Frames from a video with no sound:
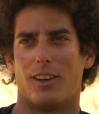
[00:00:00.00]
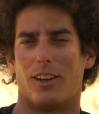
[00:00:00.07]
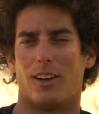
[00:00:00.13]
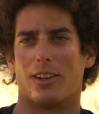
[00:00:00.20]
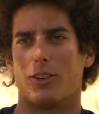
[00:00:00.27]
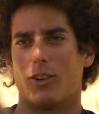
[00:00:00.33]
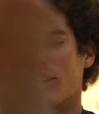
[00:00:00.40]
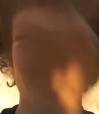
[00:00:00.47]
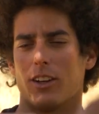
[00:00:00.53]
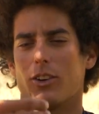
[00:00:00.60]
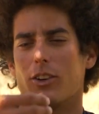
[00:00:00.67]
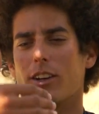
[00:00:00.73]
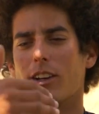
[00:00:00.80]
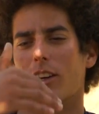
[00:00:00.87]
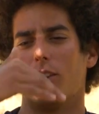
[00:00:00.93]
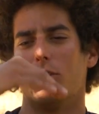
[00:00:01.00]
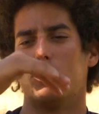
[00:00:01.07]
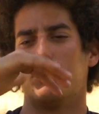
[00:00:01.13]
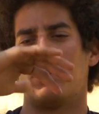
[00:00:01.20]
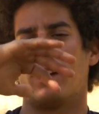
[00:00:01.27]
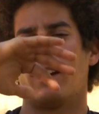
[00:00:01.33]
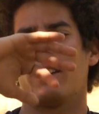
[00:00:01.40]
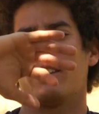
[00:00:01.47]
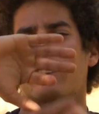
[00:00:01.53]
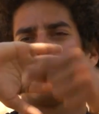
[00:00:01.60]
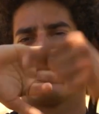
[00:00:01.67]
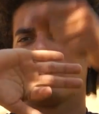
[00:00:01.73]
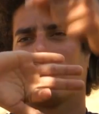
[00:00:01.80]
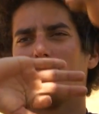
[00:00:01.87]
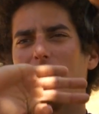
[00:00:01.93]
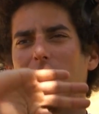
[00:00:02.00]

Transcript: And going a loop like this?